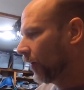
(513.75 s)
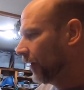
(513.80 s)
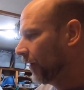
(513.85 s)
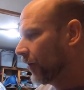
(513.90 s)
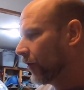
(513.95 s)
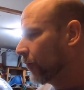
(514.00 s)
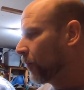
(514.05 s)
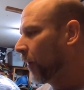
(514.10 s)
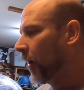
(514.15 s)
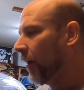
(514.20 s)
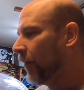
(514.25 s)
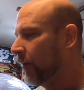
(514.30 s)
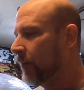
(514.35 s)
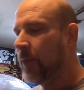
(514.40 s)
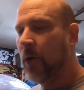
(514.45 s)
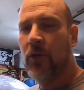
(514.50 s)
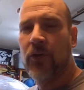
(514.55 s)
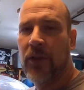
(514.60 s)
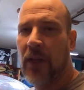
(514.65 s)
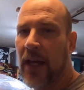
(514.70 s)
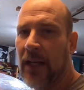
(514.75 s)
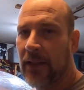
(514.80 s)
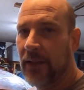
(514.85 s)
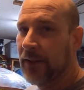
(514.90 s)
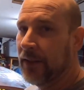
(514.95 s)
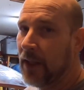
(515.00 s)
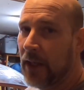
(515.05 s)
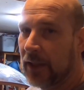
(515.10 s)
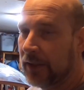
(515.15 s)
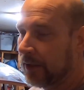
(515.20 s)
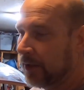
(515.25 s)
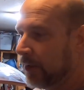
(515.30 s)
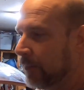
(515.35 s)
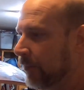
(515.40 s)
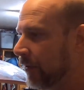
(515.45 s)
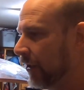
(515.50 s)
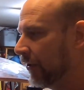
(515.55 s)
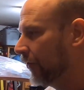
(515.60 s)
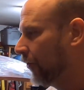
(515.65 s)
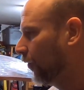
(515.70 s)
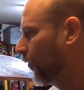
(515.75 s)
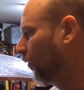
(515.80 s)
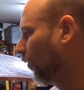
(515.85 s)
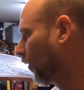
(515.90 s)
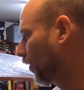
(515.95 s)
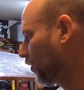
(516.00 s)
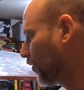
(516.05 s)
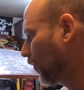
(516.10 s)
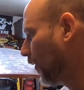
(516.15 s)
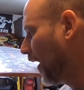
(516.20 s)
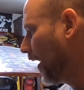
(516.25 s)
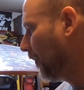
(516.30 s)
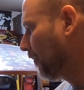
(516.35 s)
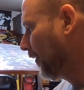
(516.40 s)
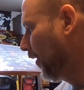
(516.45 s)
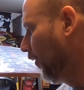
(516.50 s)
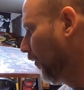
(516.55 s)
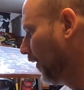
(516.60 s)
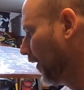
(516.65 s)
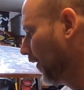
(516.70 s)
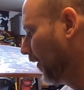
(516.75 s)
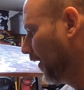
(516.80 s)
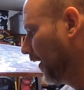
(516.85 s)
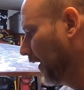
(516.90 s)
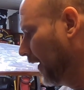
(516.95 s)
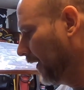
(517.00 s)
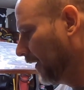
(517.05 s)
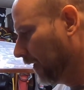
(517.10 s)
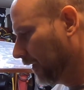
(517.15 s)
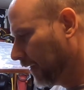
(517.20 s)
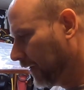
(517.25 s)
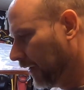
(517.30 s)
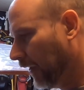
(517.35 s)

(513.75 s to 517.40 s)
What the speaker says: and there's probably most likely not going to be a two-door swap going on,